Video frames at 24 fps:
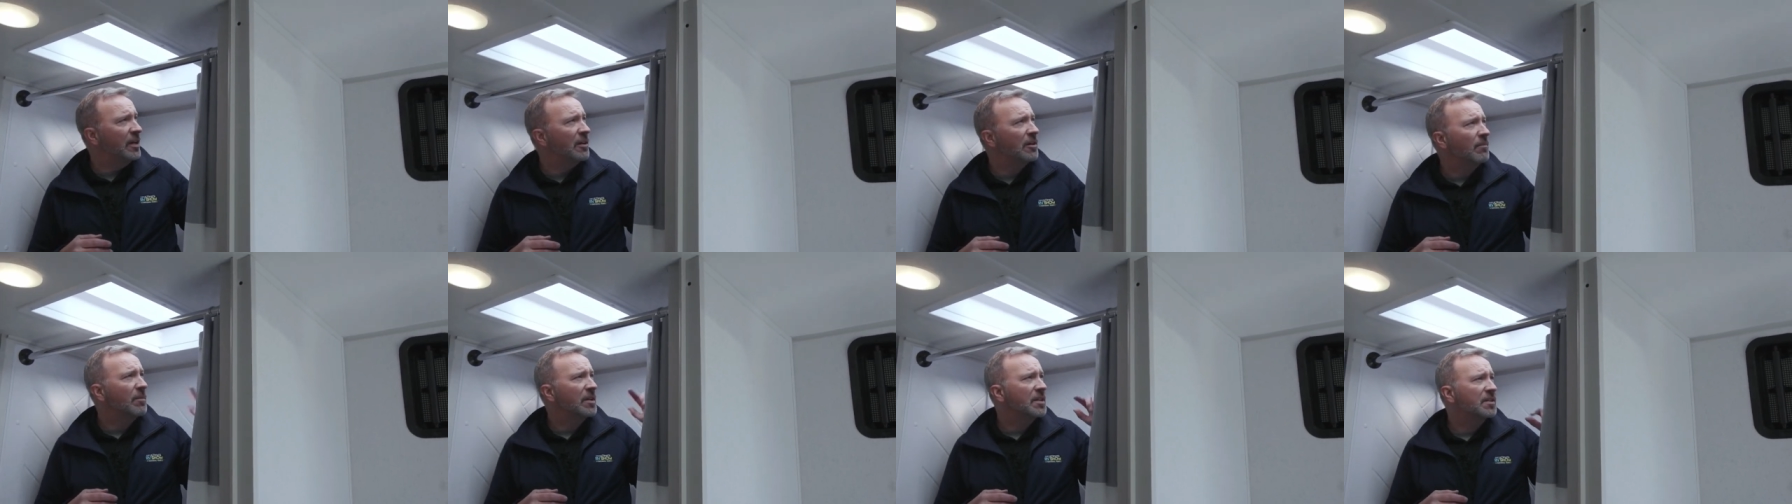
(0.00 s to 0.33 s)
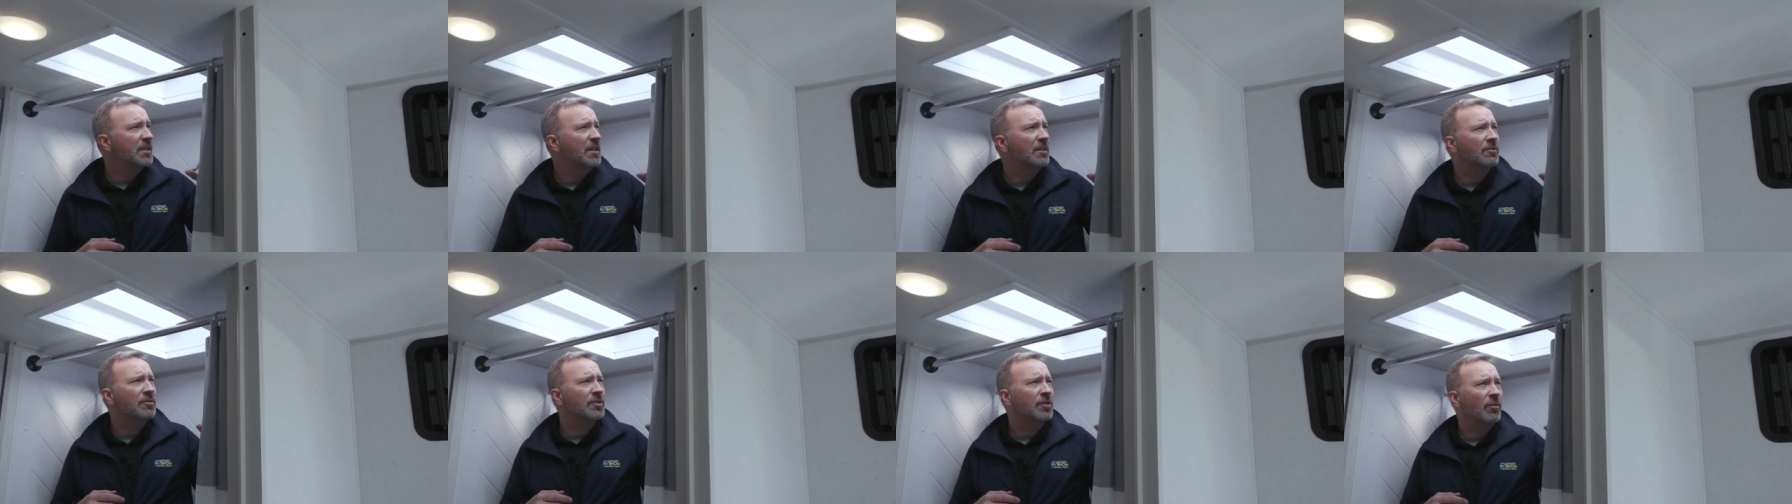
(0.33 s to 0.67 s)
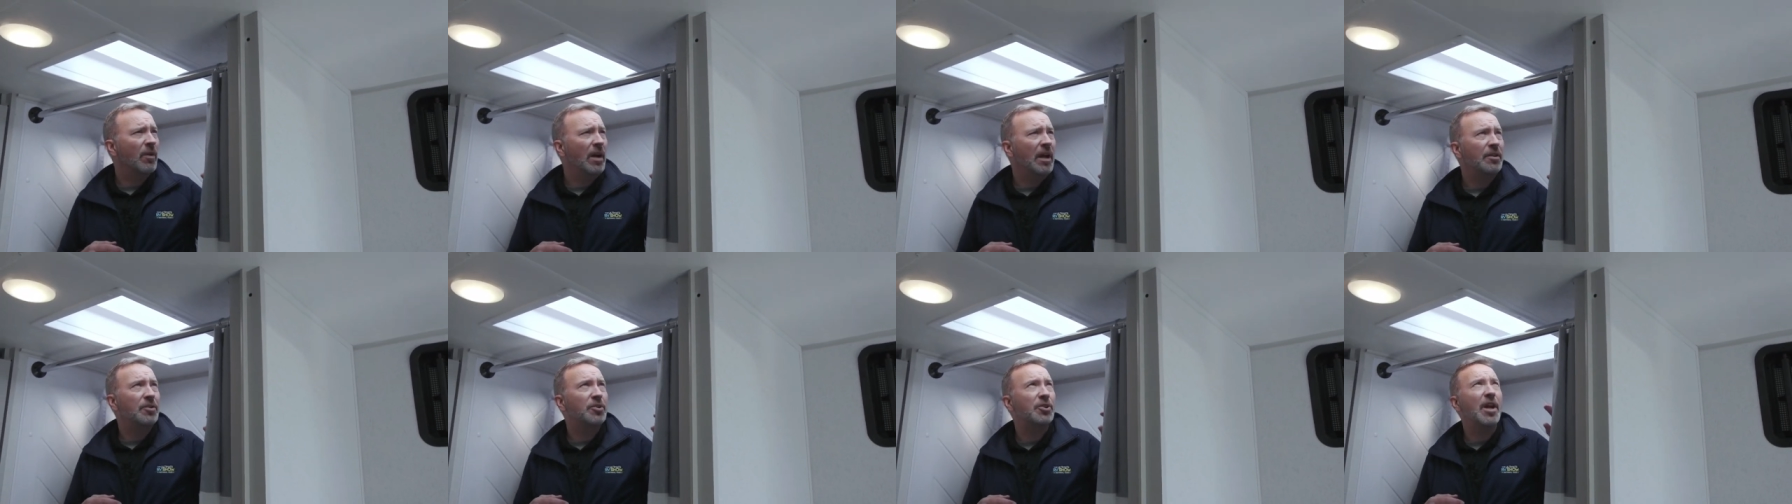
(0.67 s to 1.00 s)
here on my single
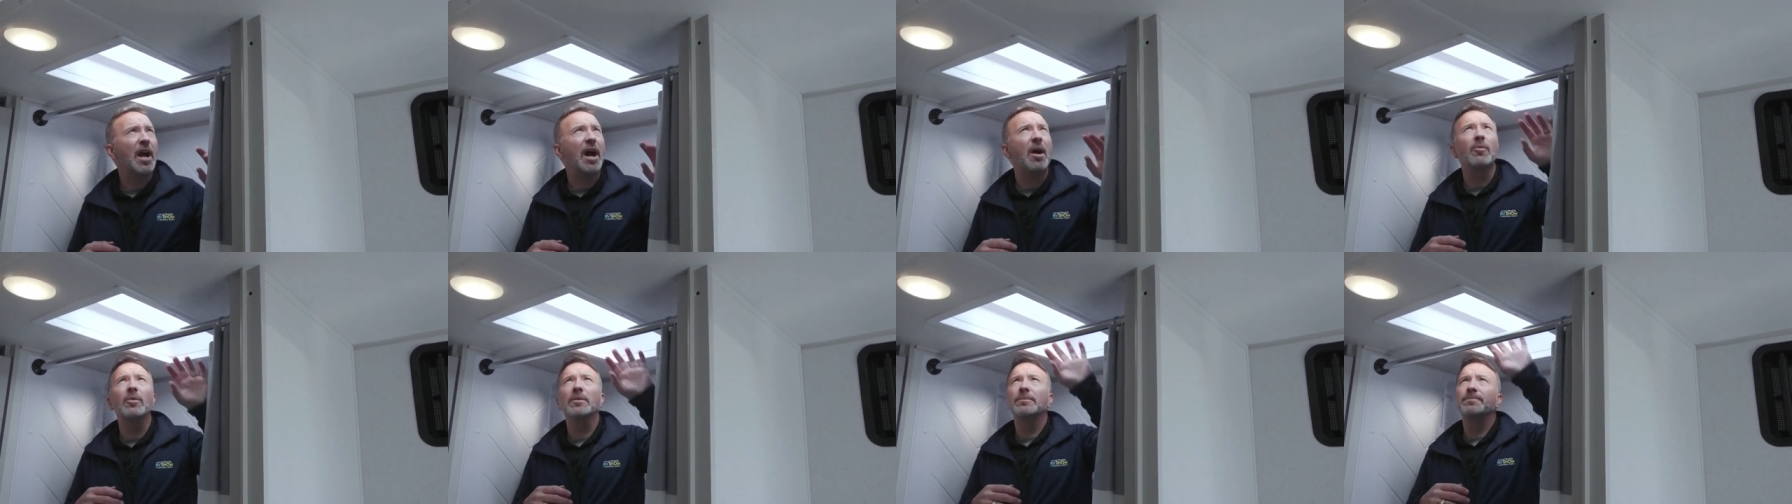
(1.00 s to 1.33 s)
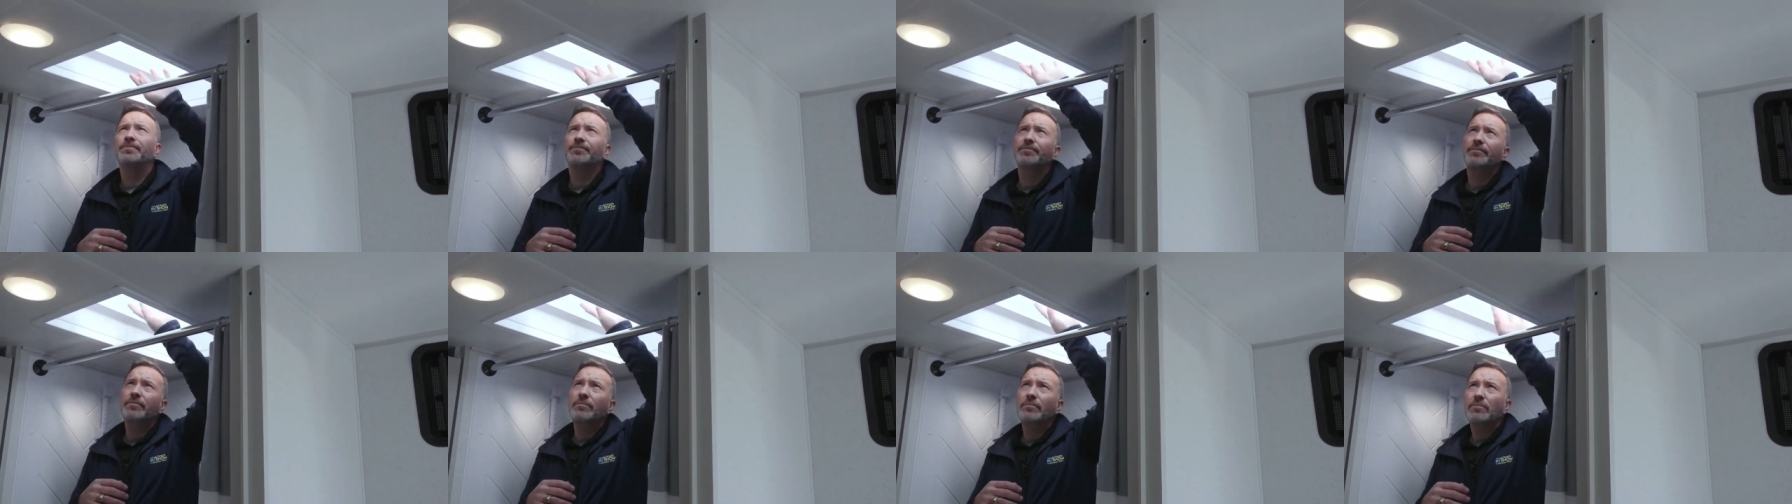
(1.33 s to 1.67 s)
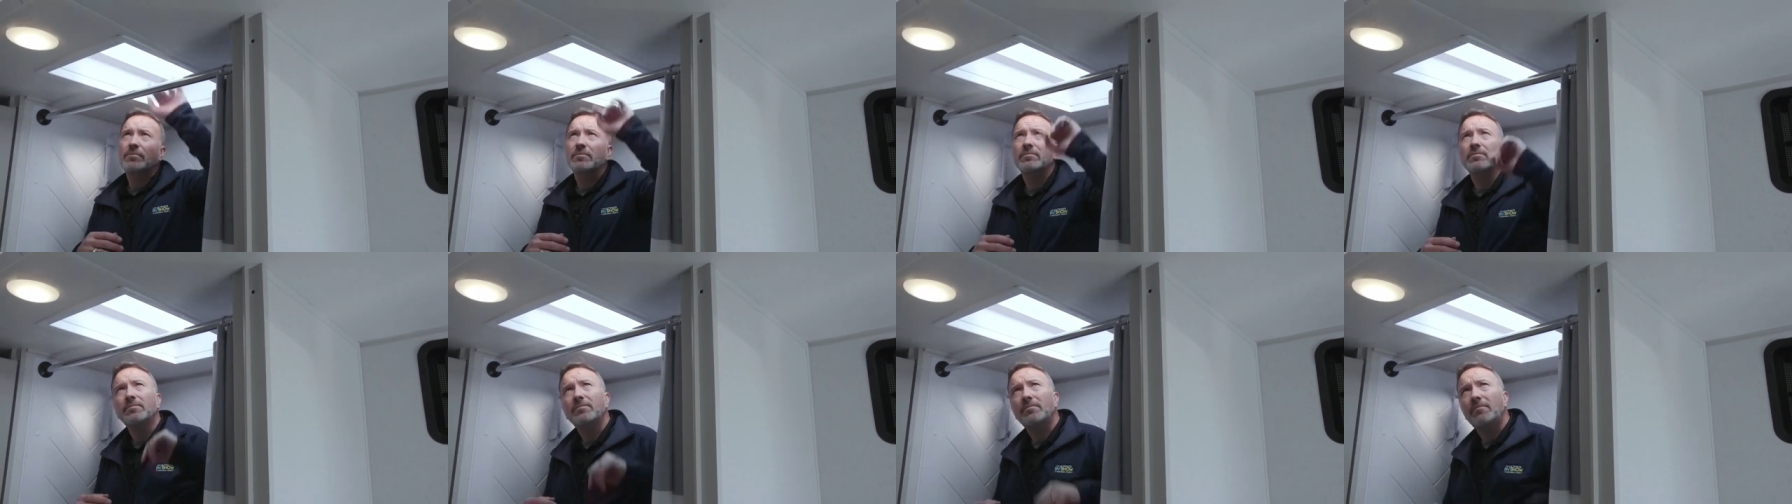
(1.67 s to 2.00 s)
surround shower.
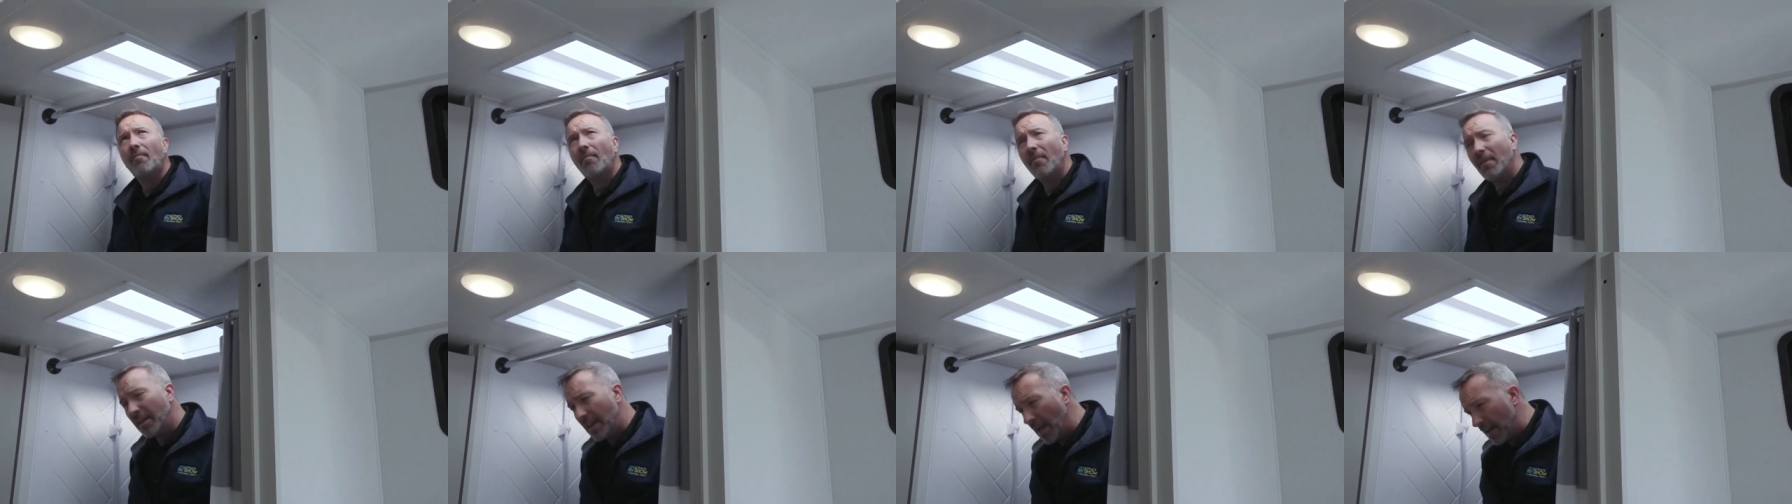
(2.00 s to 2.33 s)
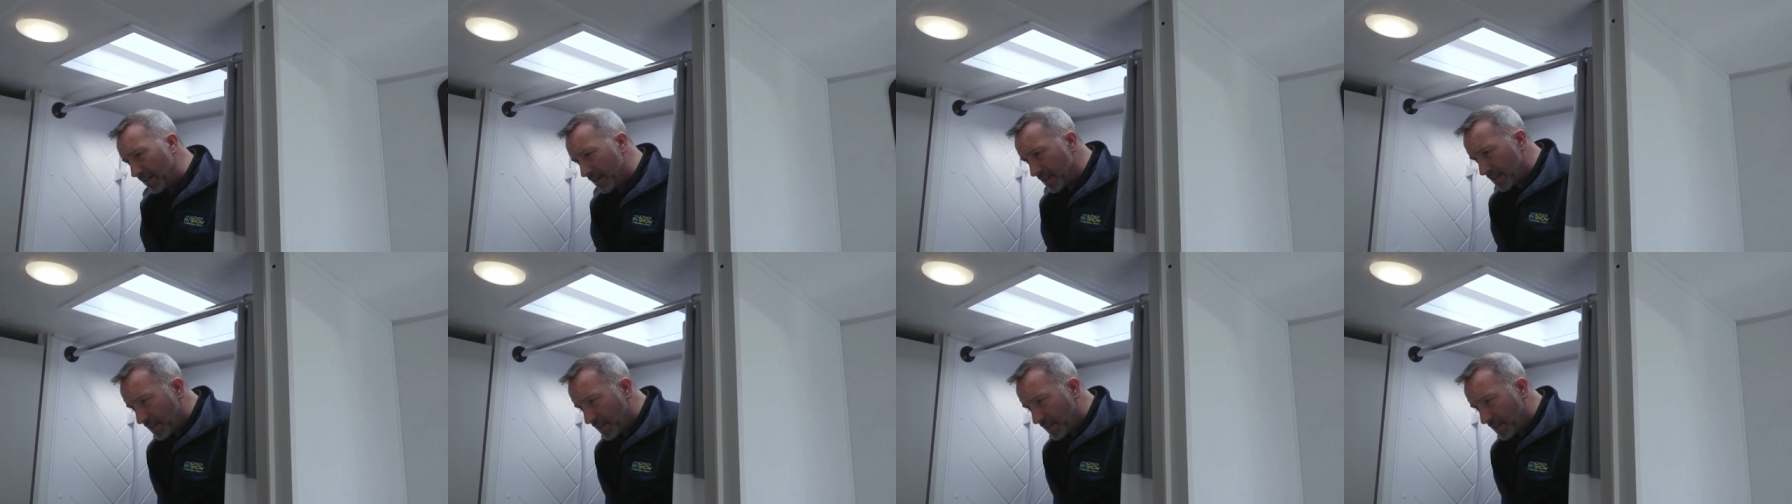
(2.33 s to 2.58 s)
Got the